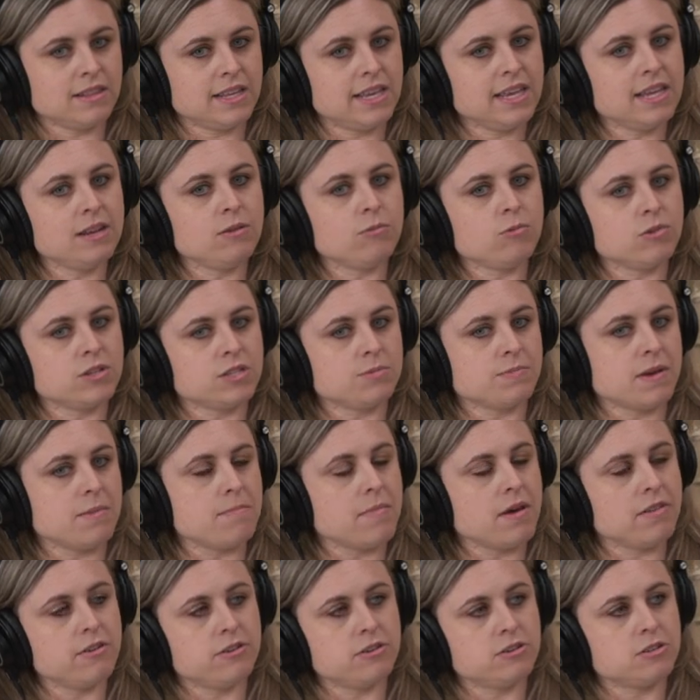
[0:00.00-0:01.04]
Lynn was my
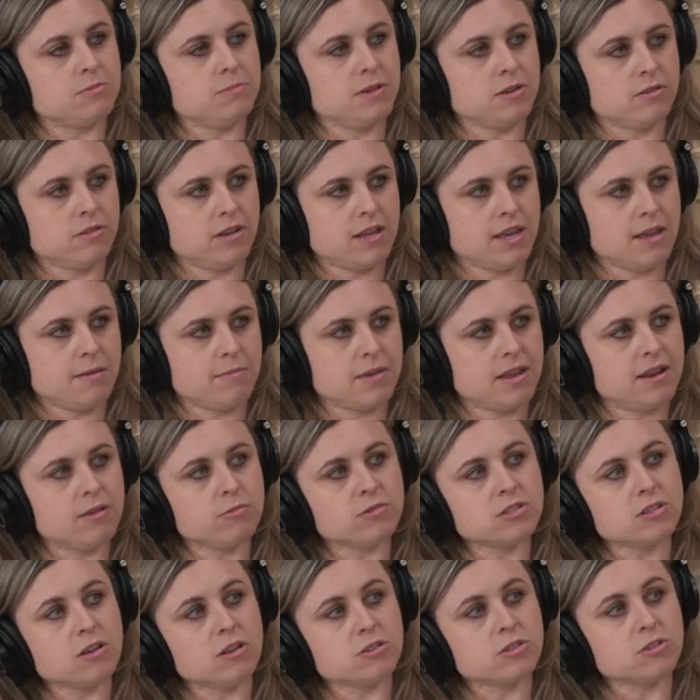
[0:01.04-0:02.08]
mother's middle name, and it
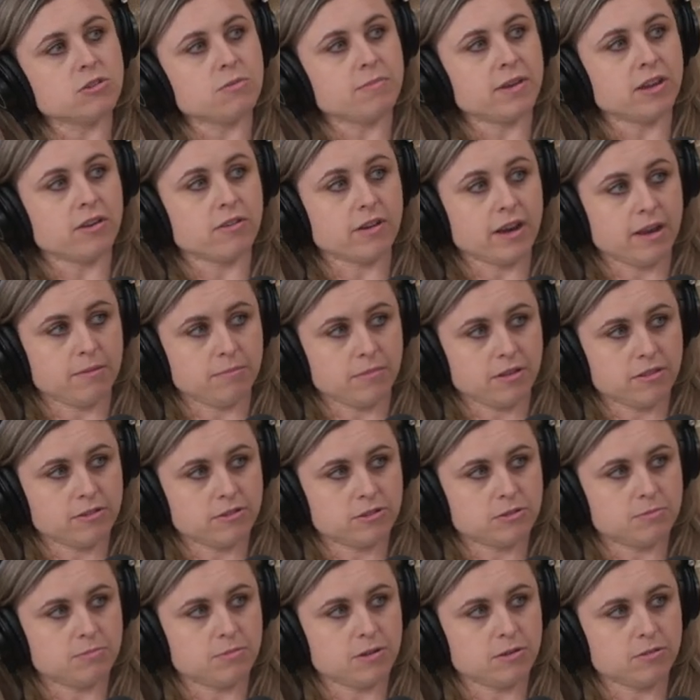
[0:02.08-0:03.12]
was also my
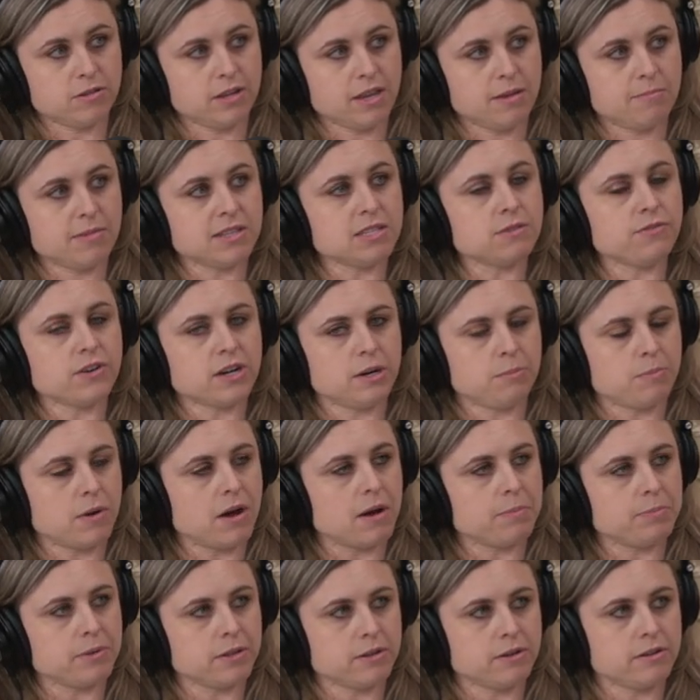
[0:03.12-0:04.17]
grandmother's middle name. It's very
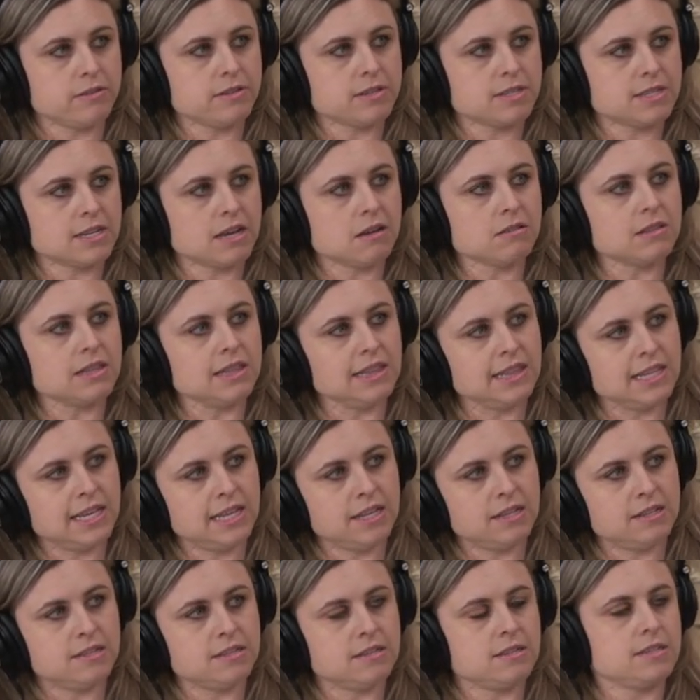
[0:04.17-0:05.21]
popular in the South.
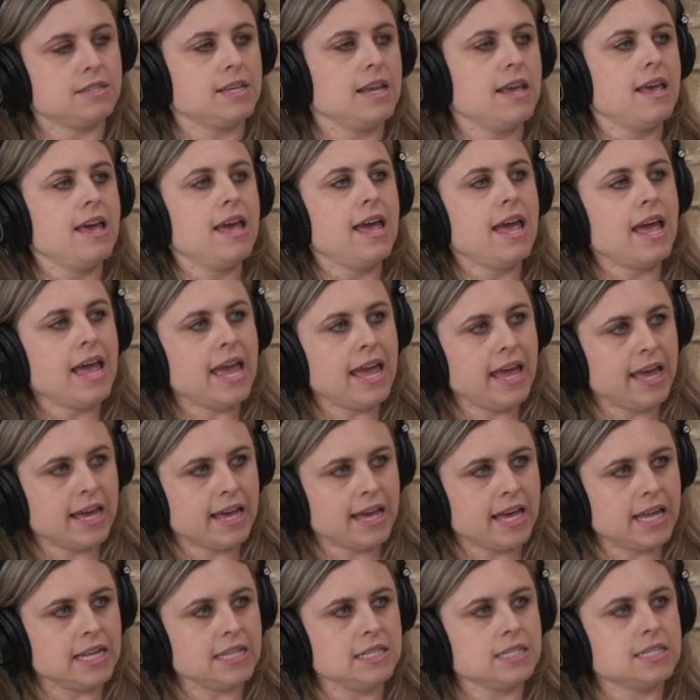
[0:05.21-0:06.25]
Lynn's
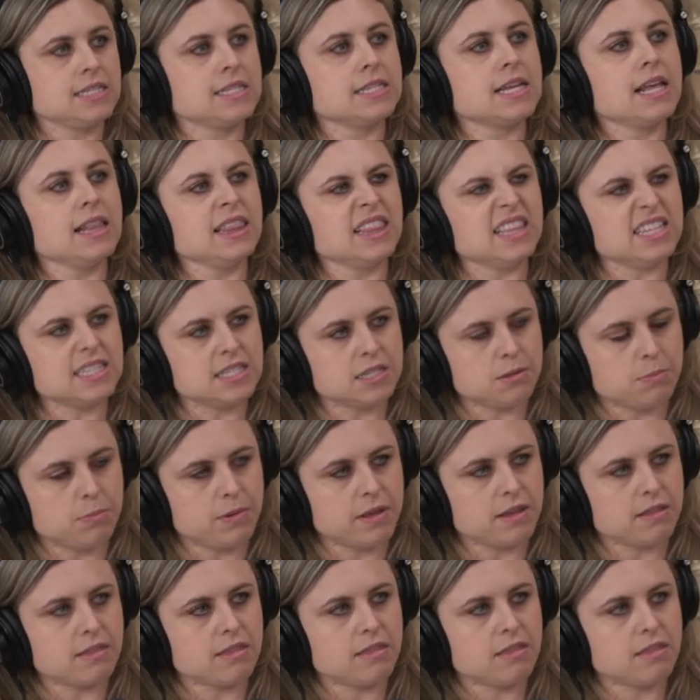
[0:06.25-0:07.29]
Ann's, Lindsay.
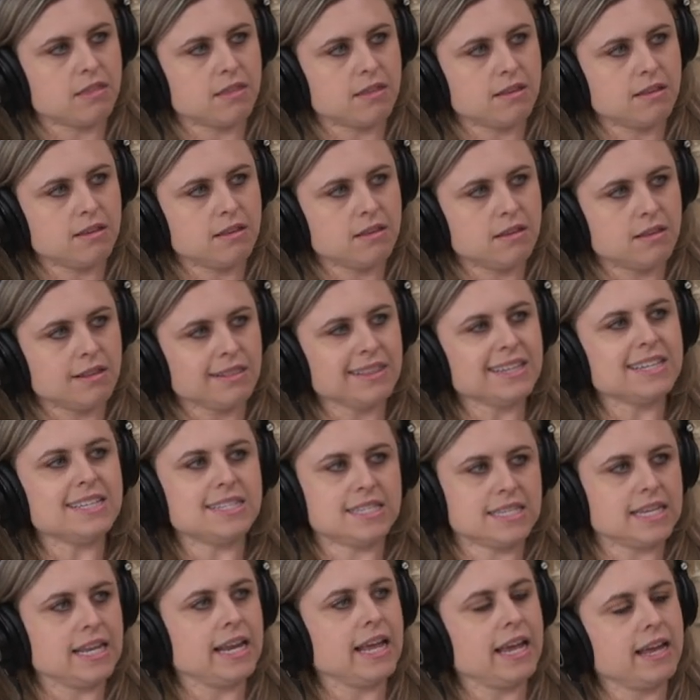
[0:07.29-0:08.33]
Elizabeth,
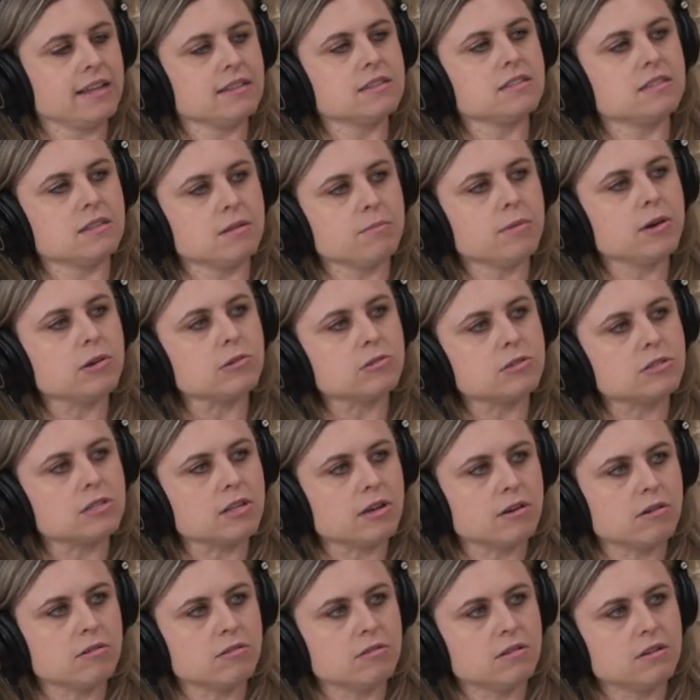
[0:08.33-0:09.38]
Lynn's and Ann's the most. So,
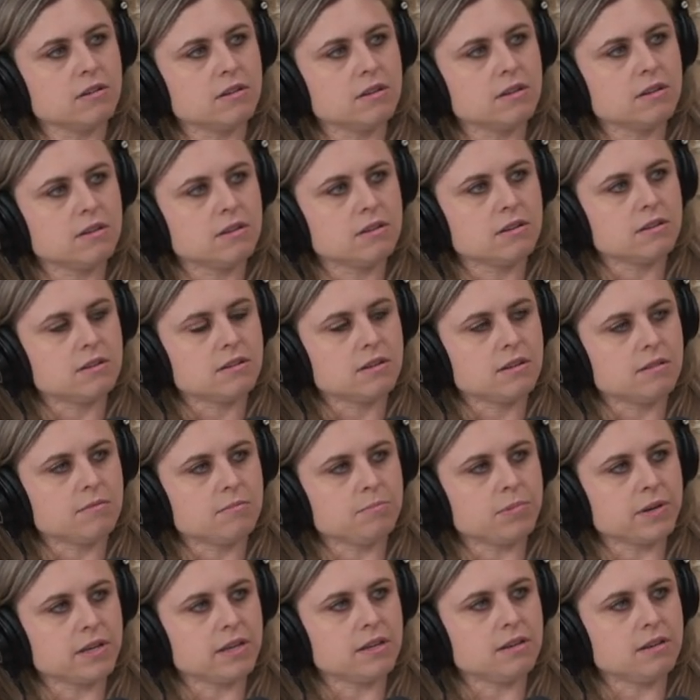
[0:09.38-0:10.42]
Lindsay. Mm.
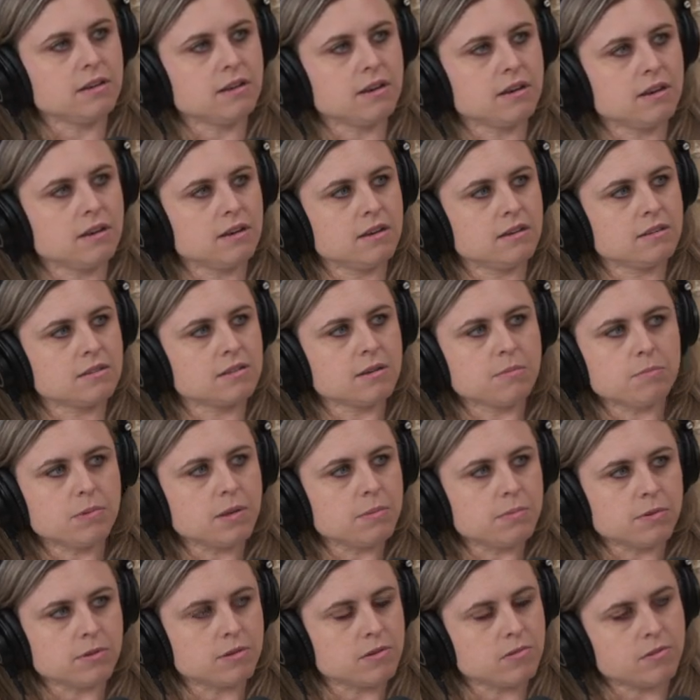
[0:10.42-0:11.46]
but uh, some
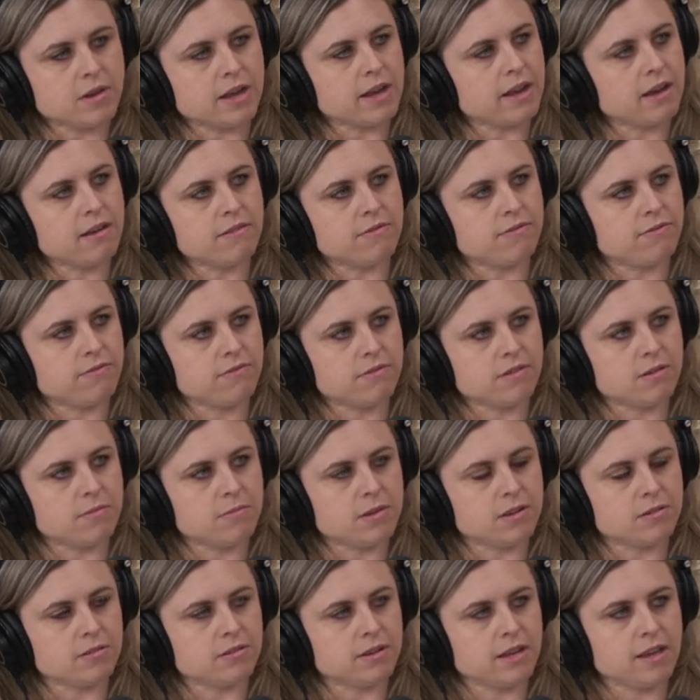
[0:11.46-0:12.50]
people don't have a
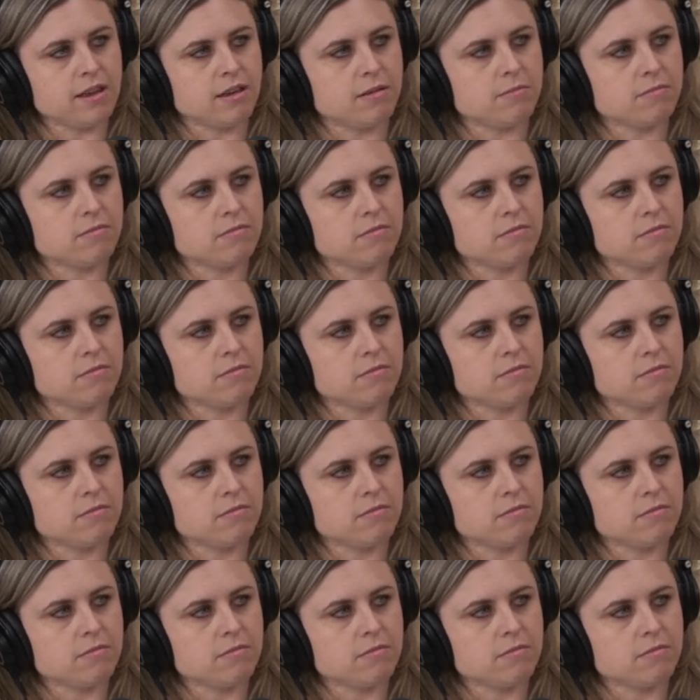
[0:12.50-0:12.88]
middle name.